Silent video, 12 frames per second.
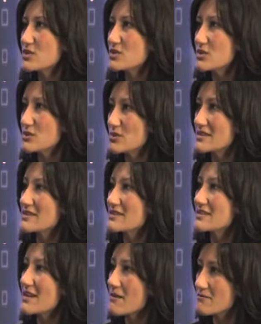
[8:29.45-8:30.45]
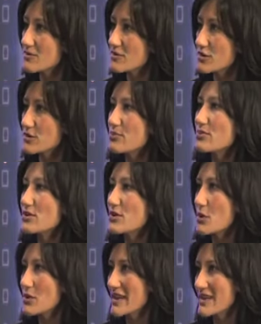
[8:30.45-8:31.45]
to discomfort, mm-hmm.
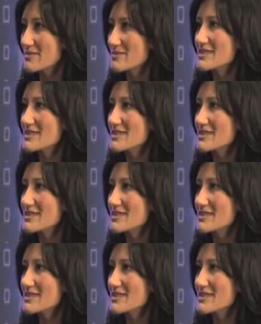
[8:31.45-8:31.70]
bloating, mm -hmm.